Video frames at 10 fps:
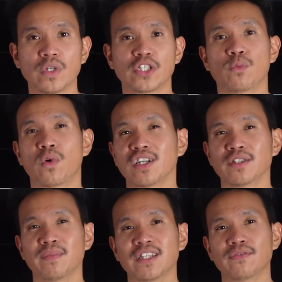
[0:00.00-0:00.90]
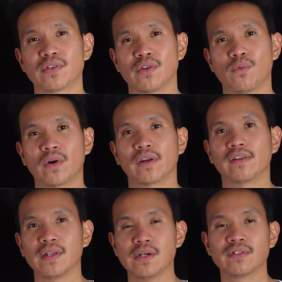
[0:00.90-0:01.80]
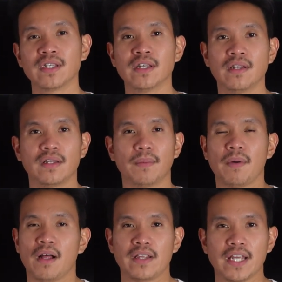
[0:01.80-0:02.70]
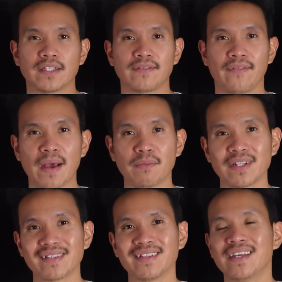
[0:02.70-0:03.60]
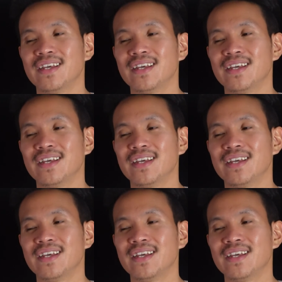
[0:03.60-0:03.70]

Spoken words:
which works best for your workout clothes, the polyester fabrics,